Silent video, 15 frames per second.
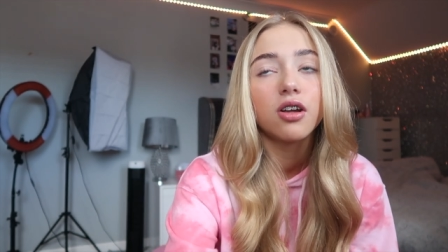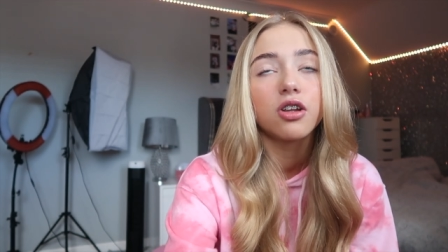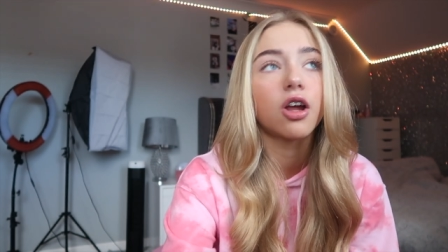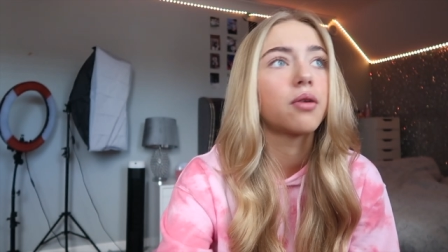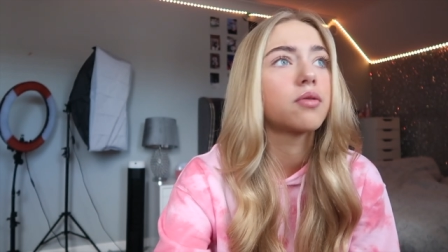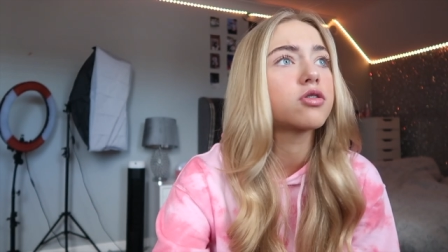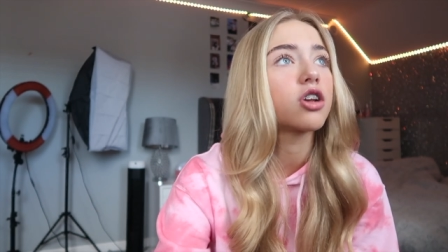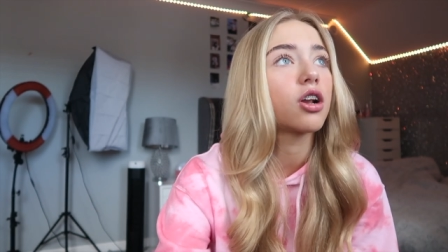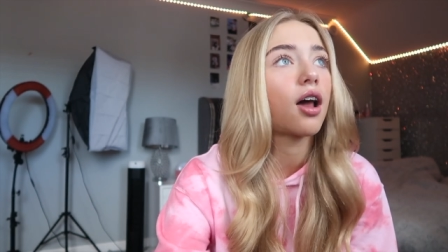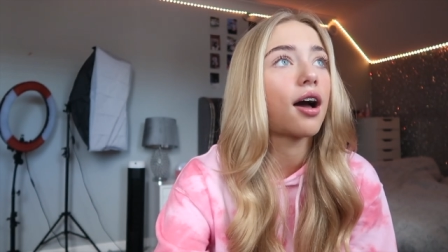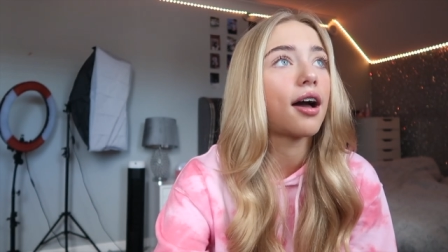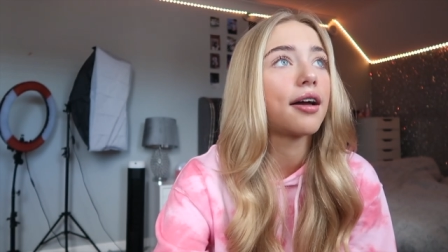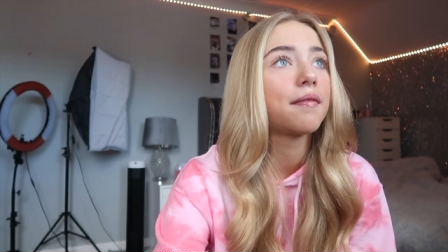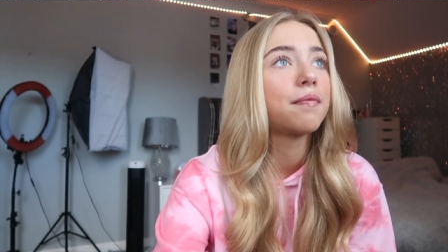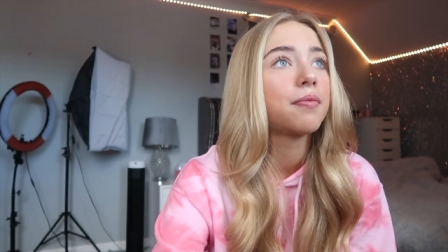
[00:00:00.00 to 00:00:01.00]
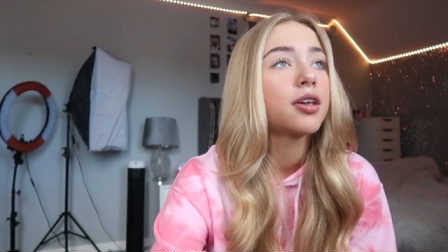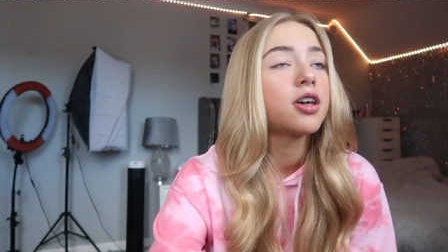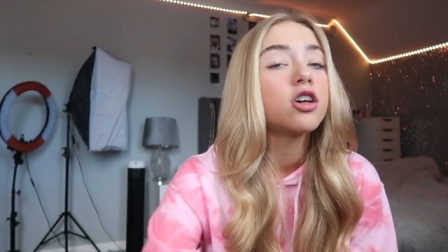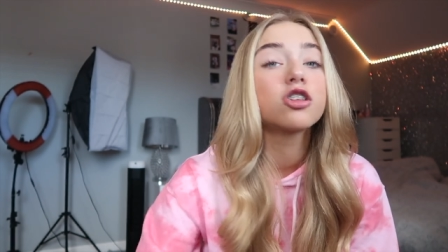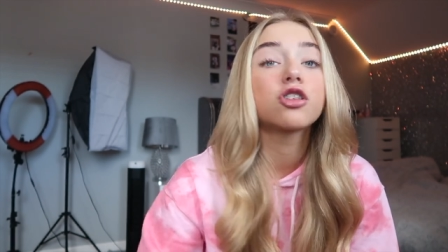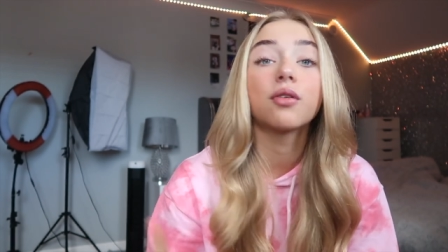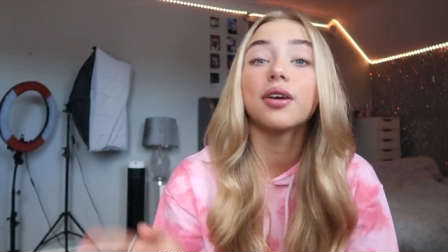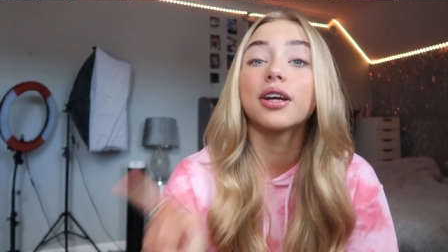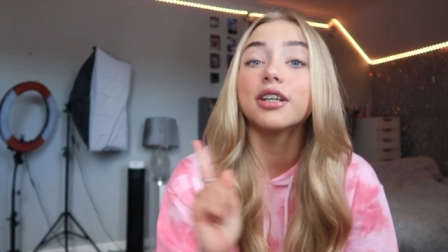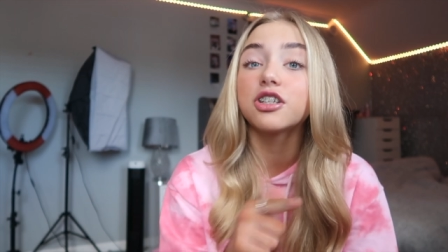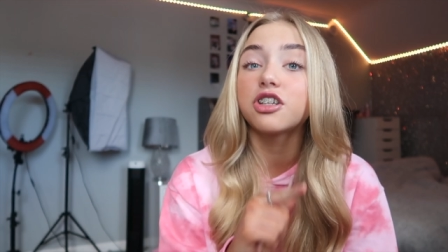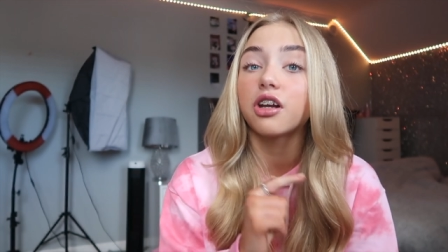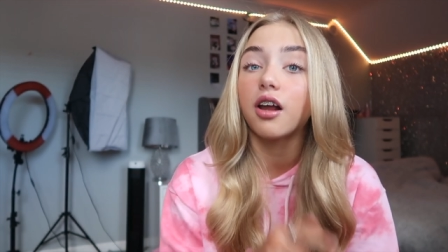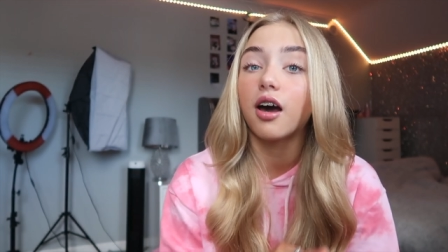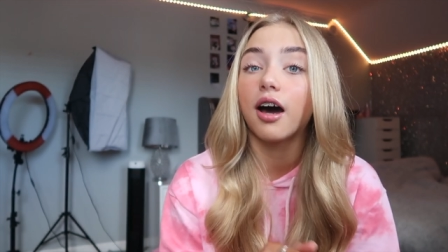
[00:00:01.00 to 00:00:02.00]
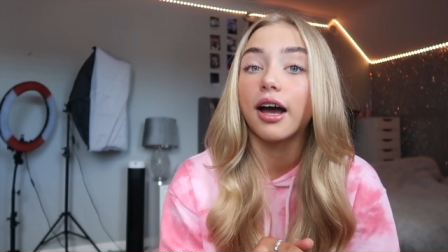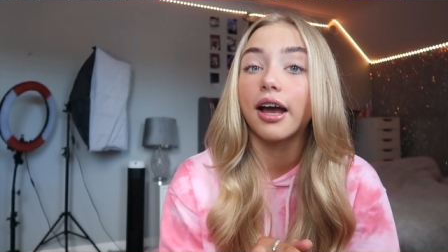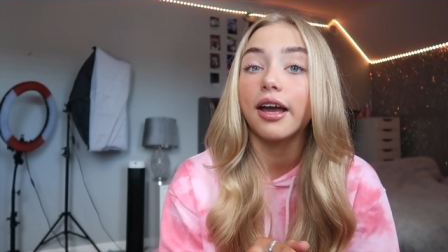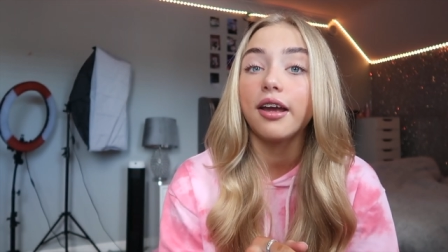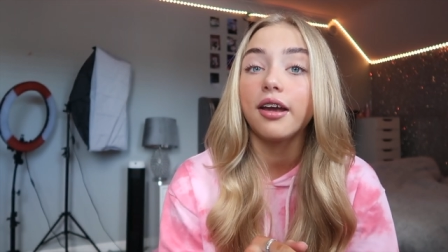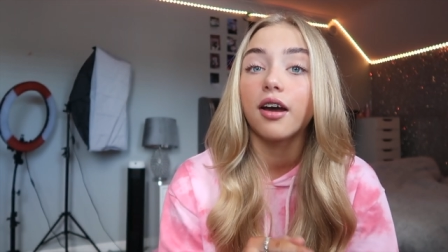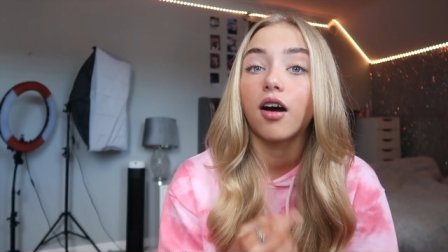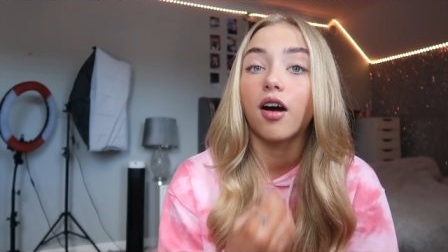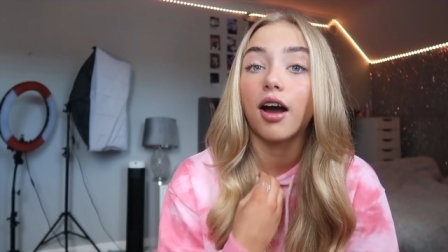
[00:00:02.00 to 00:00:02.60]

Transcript: no, it was July. So, in July,